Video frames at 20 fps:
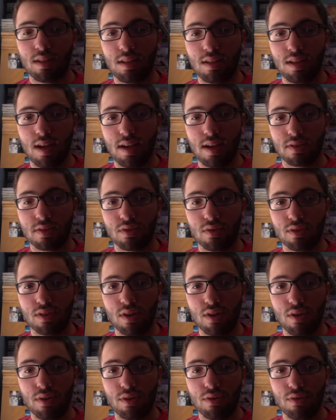high schools
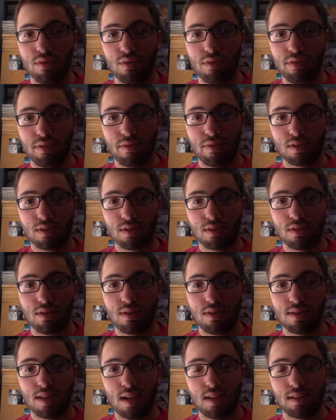go to Universal
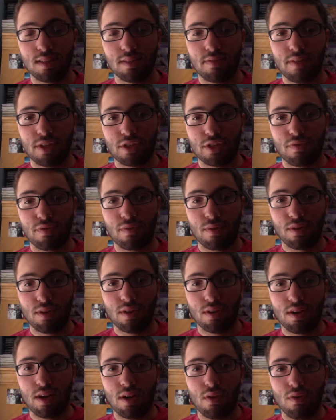Studios Islands Adventure
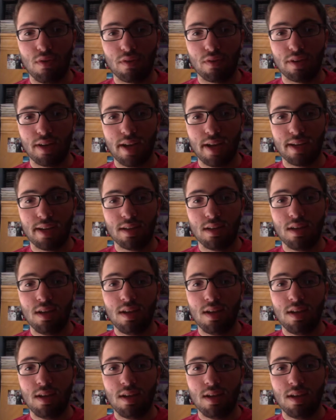for overnight.